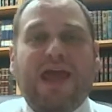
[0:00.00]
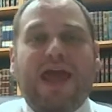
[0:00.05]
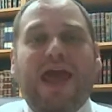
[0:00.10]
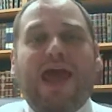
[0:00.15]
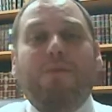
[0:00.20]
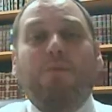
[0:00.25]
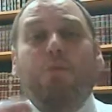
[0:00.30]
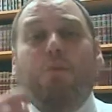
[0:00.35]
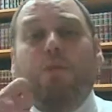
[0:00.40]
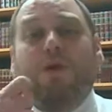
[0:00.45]

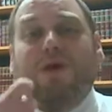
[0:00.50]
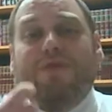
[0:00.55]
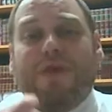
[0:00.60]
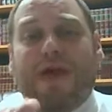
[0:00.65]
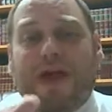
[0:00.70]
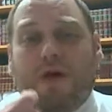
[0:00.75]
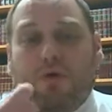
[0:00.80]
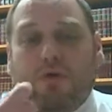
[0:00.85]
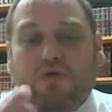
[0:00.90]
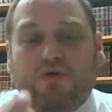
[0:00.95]
And with
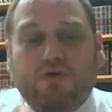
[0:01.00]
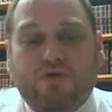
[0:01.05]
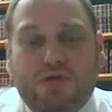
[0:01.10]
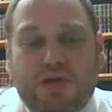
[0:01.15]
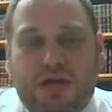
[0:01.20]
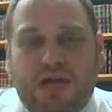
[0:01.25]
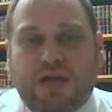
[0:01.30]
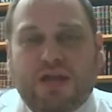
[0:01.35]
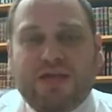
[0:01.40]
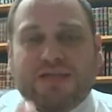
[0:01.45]
our
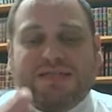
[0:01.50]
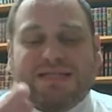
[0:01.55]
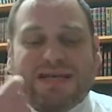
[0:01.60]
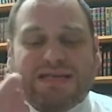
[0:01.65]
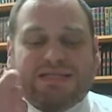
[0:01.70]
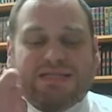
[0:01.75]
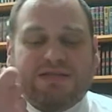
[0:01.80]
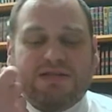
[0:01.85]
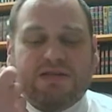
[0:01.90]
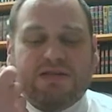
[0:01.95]
uniqueness
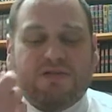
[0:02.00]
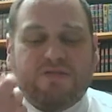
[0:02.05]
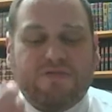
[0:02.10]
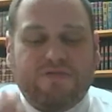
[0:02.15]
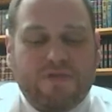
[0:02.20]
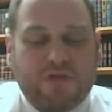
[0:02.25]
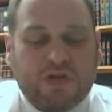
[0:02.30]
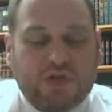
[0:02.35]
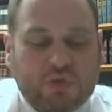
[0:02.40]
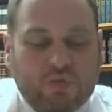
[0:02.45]
as an
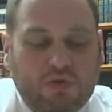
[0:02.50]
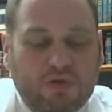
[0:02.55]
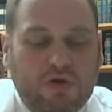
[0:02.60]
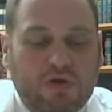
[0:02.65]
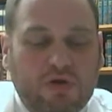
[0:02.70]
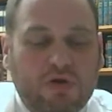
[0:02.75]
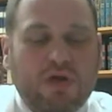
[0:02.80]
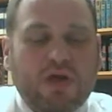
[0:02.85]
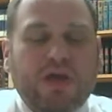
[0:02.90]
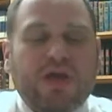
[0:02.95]

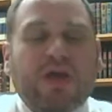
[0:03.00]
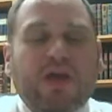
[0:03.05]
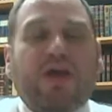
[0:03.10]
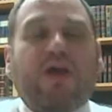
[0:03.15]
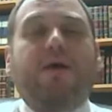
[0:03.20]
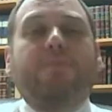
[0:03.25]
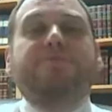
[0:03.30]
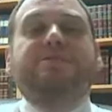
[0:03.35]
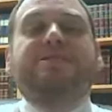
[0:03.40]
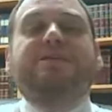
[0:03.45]
individual
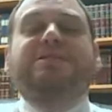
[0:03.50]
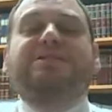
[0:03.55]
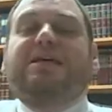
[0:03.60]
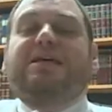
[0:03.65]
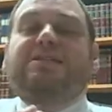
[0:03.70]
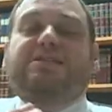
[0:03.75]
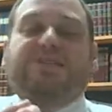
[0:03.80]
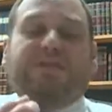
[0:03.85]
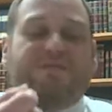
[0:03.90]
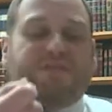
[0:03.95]
comes a
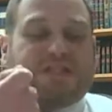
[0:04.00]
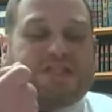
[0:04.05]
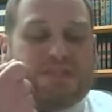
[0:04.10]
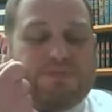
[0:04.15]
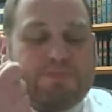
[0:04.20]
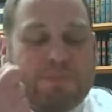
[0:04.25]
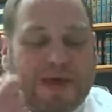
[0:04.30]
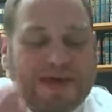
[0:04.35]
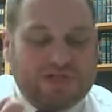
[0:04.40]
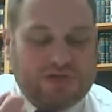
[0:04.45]
sense of
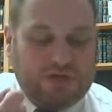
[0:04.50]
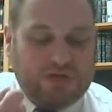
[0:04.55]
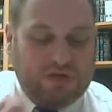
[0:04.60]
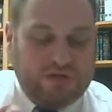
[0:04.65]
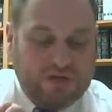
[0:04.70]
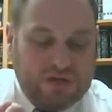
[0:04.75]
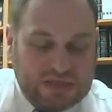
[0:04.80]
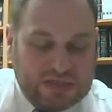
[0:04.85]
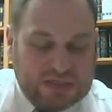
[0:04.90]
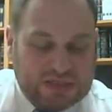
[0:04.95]

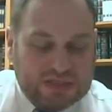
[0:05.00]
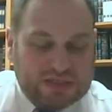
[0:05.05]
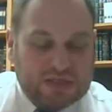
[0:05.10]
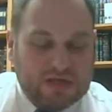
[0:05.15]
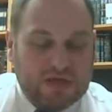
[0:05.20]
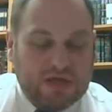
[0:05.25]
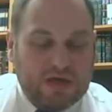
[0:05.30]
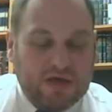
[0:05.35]
specialness,